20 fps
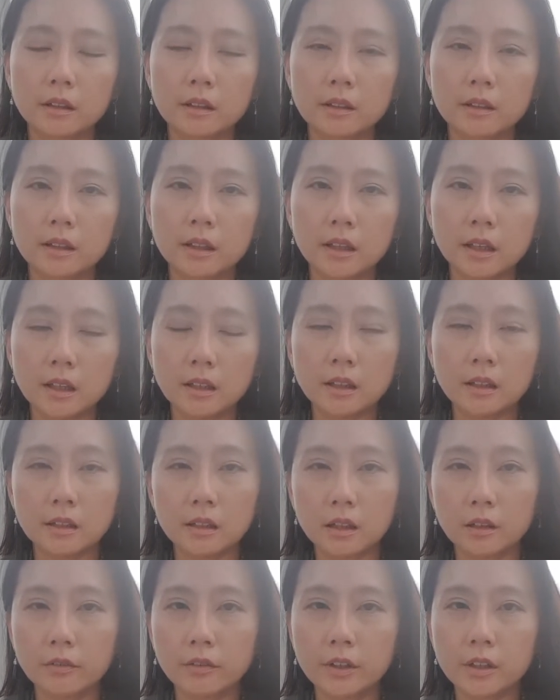seeking the
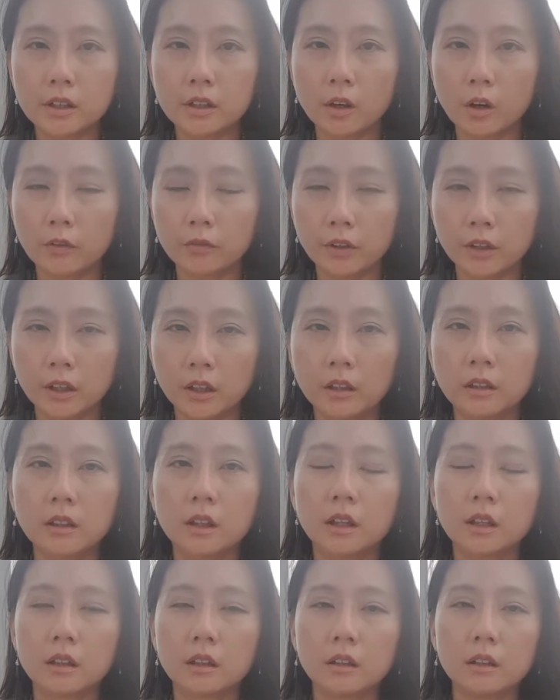service of a
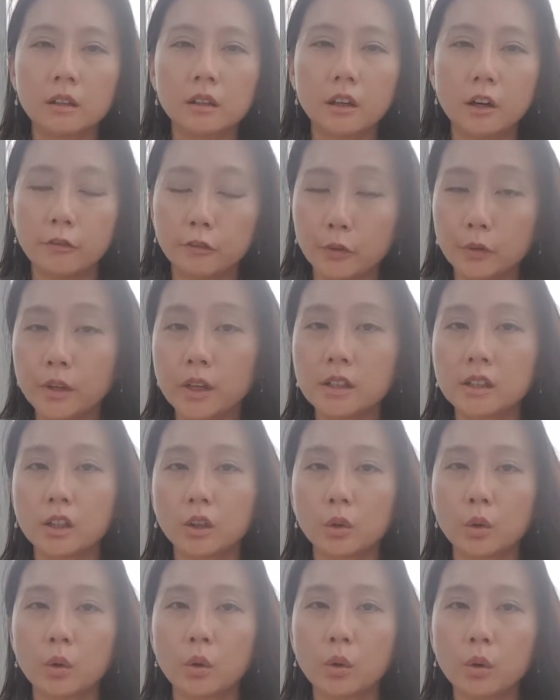healer a few years
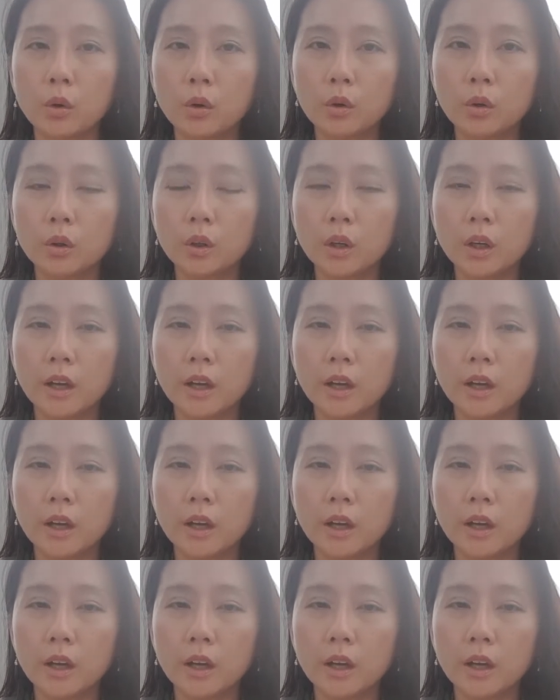ago.